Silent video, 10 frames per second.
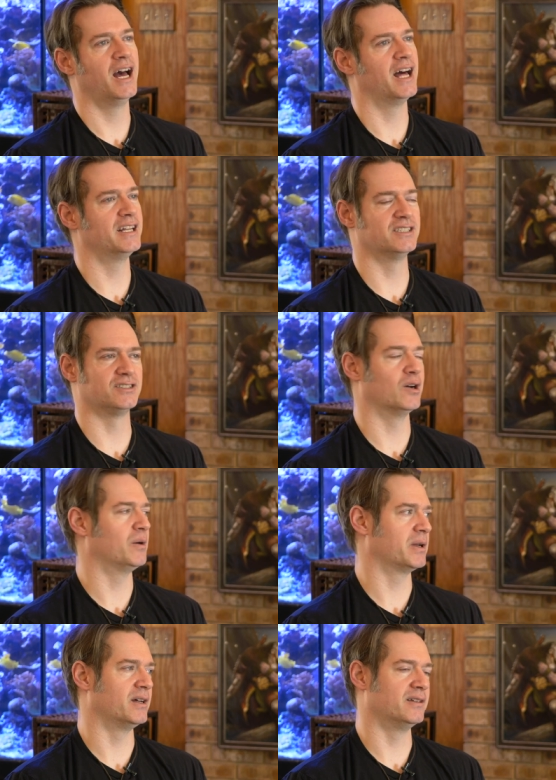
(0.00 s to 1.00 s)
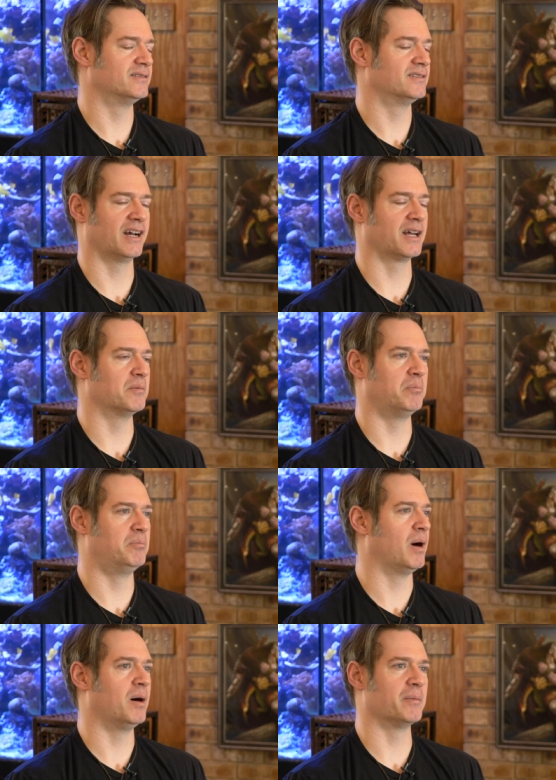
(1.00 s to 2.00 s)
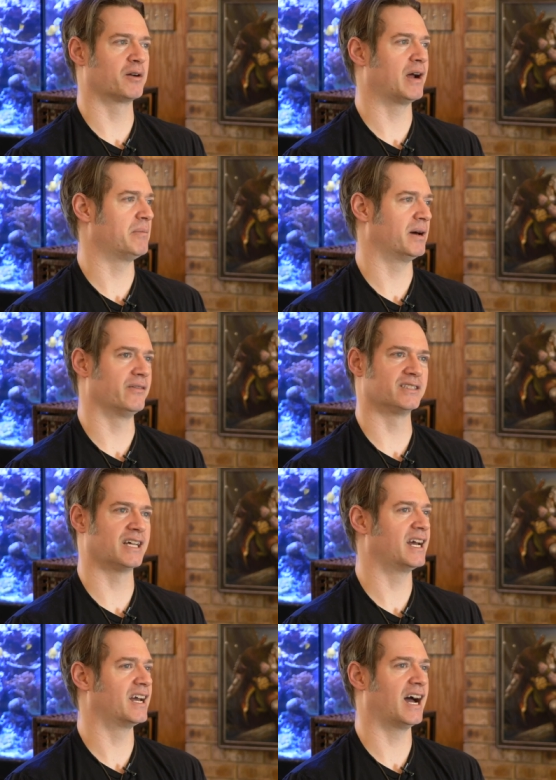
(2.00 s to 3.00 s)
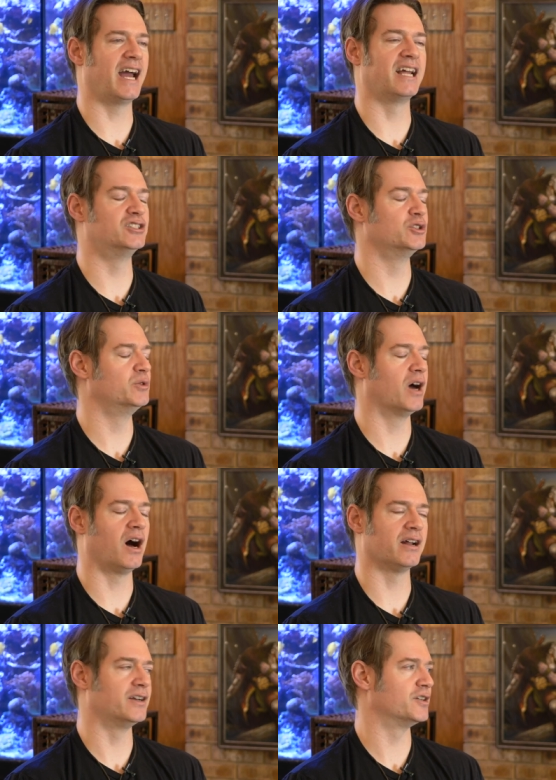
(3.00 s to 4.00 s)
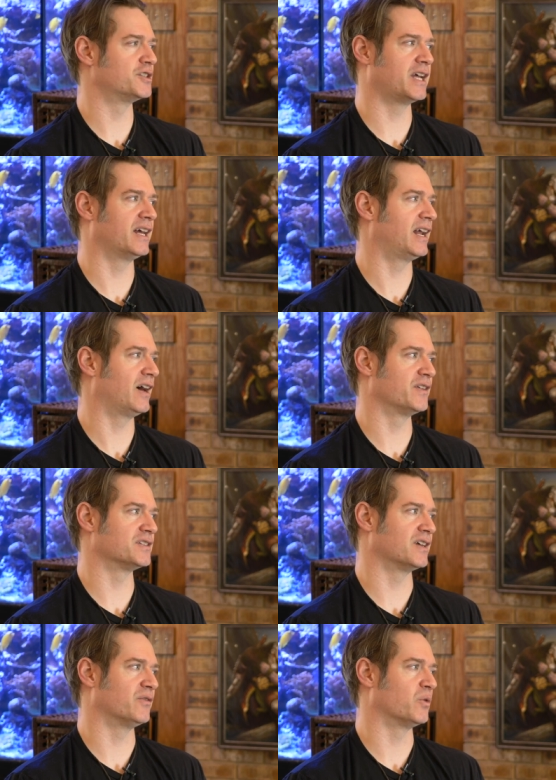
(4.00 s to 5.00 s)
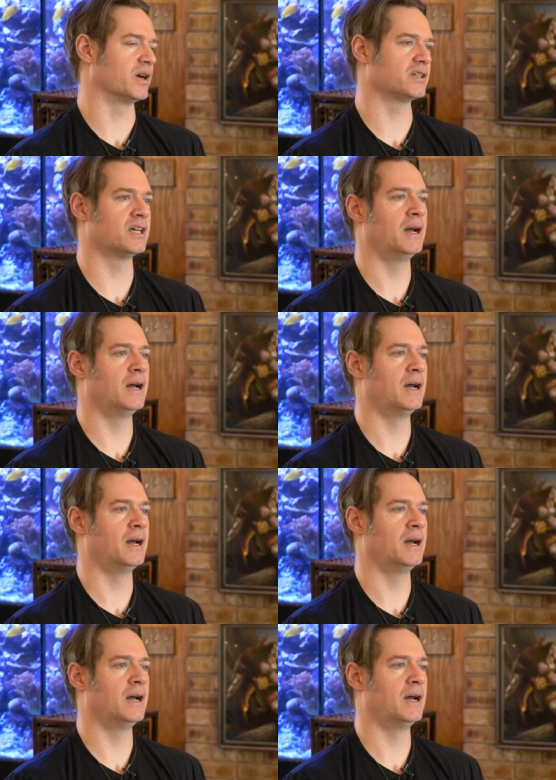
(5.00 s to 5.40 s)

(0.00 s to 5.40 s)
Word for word: and I just know I'm going to I'm going to bomb the crap out of it because I, I do not understand how this stuff works.